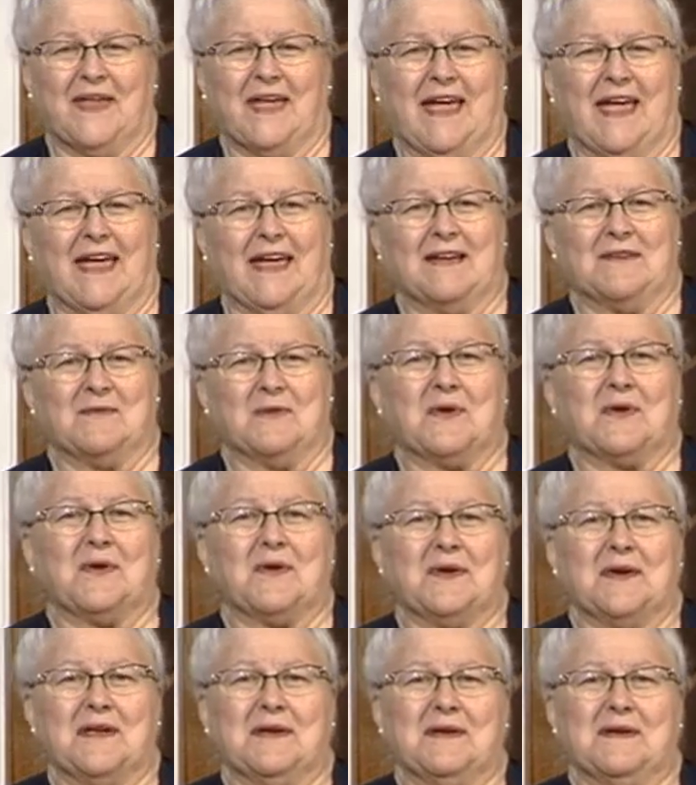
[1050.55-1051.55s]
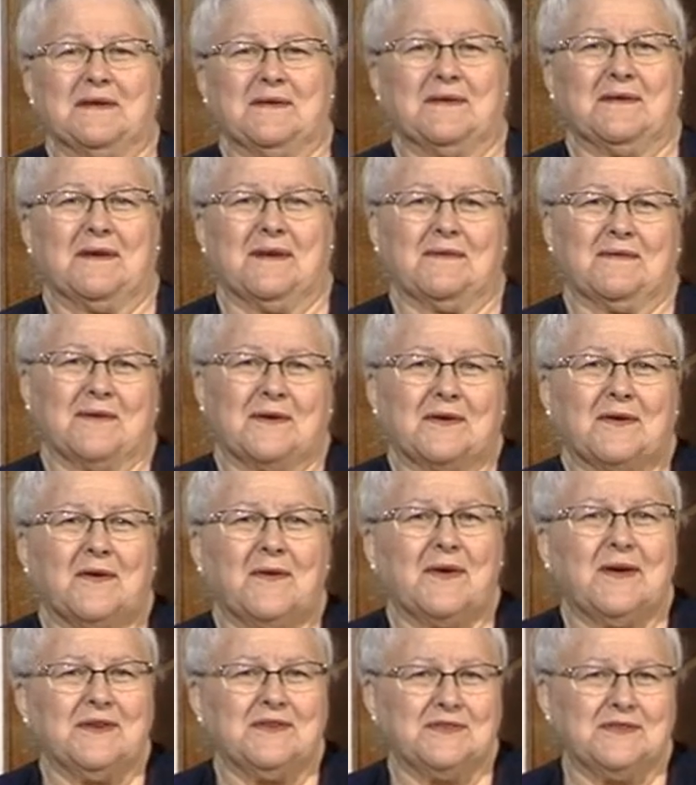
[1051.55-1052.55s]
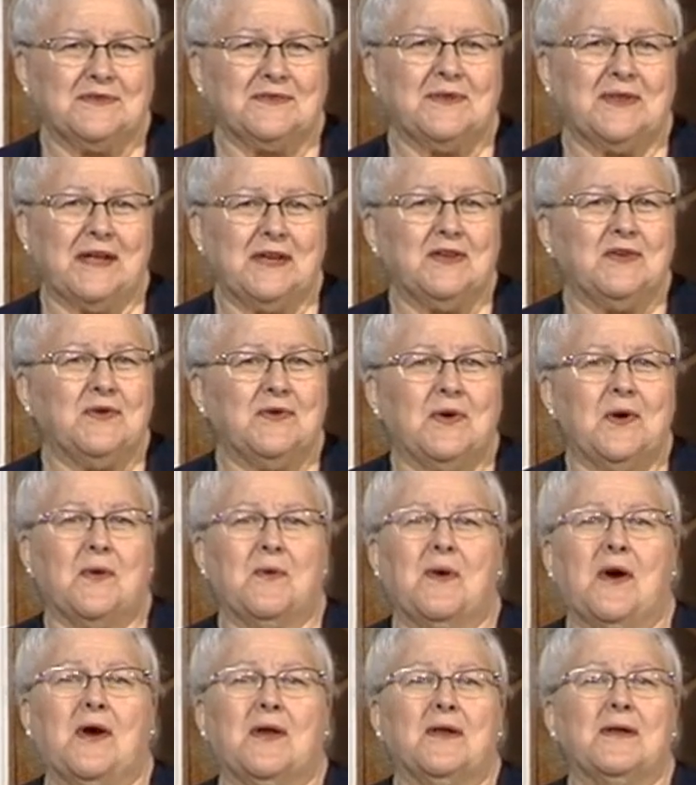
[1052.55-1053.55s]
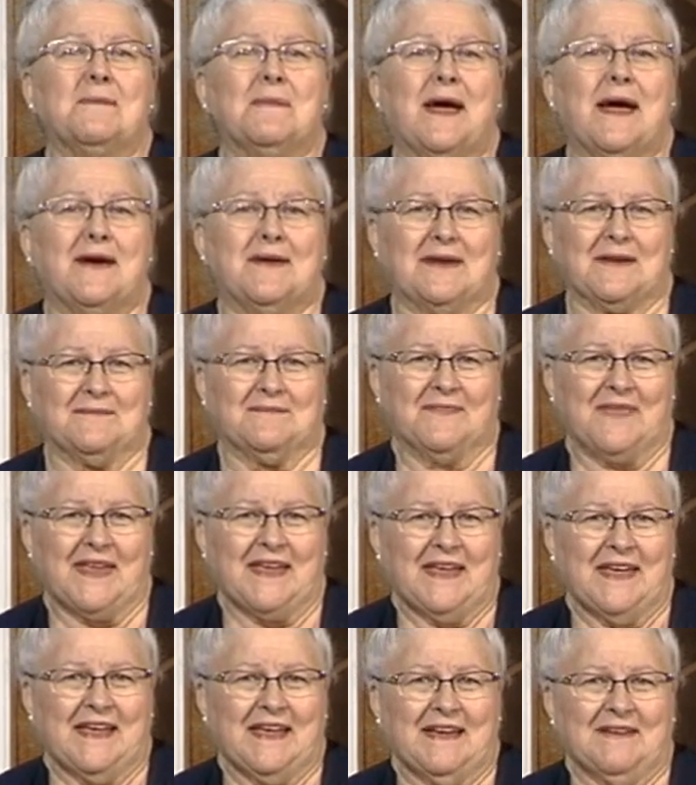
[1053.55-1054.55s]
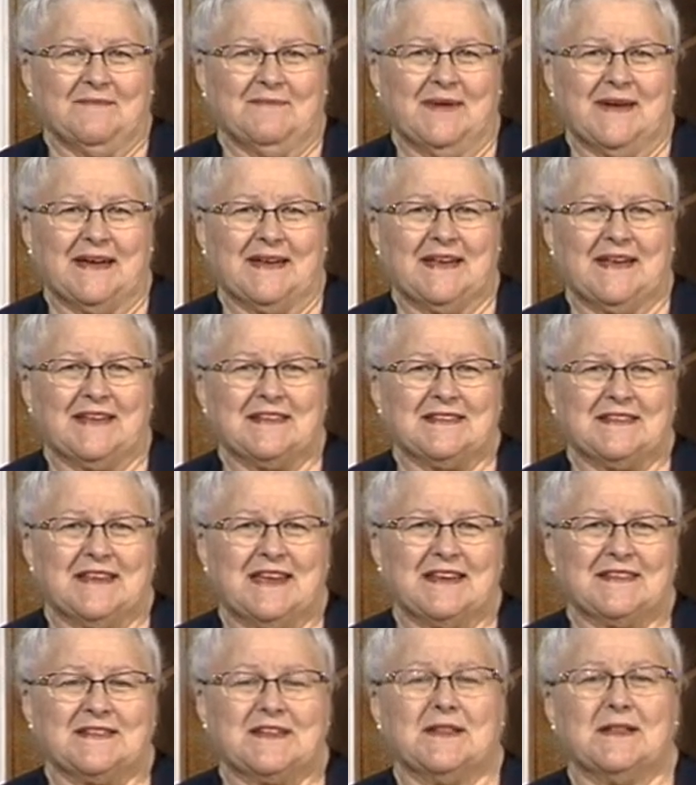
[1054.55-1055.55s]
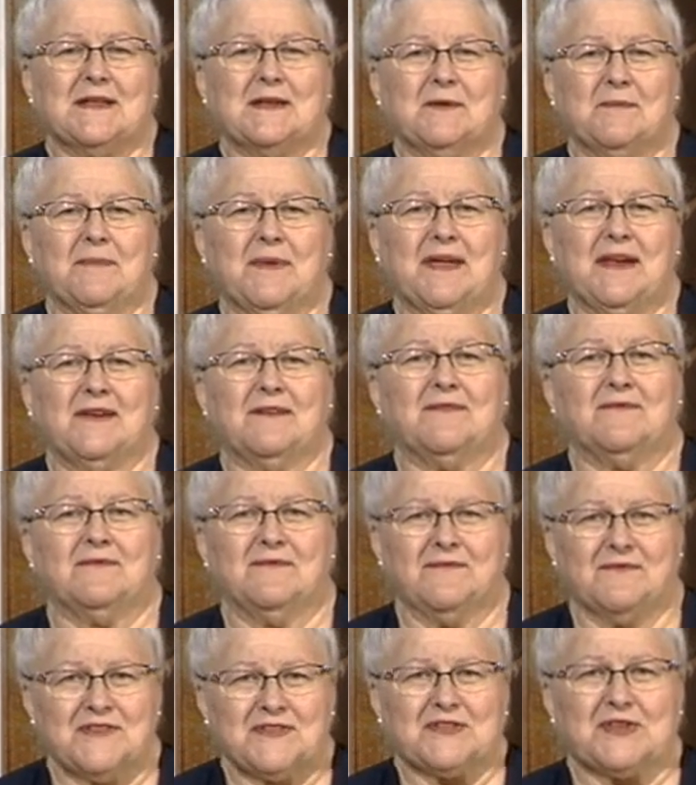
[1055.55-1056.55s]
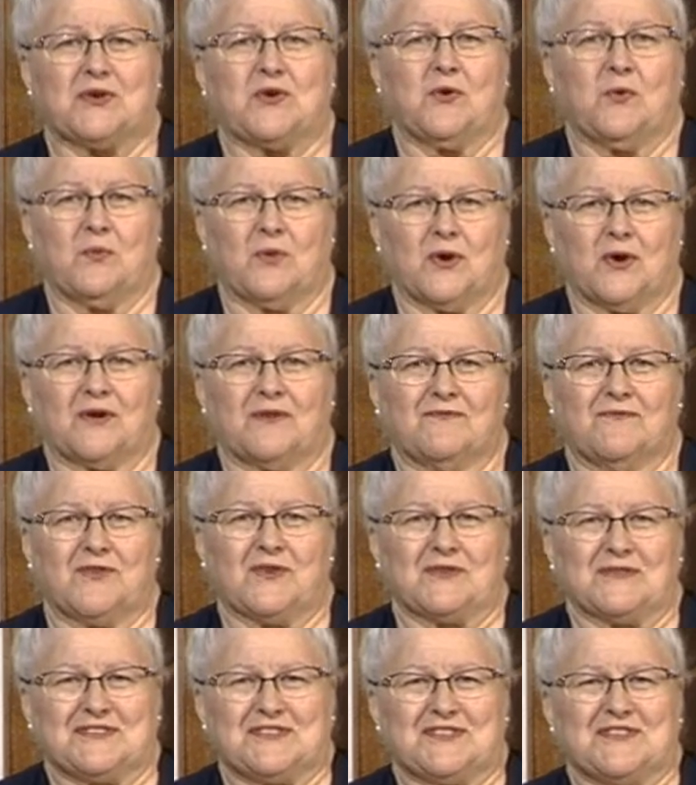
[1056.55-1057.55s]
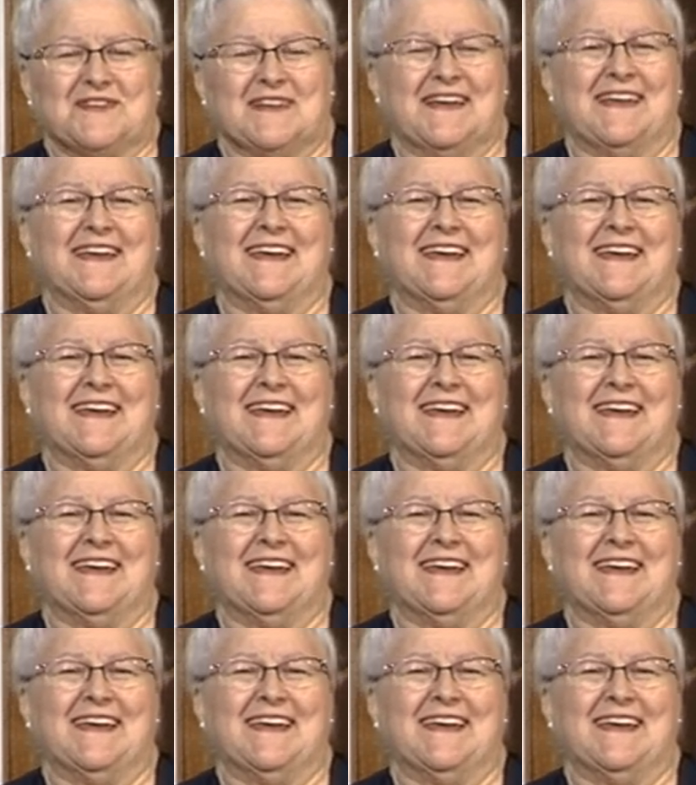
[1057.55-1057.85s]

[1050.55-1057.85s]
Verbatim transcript: and we're going to we're going to let you know all about it but it takes a little bit of physical work first.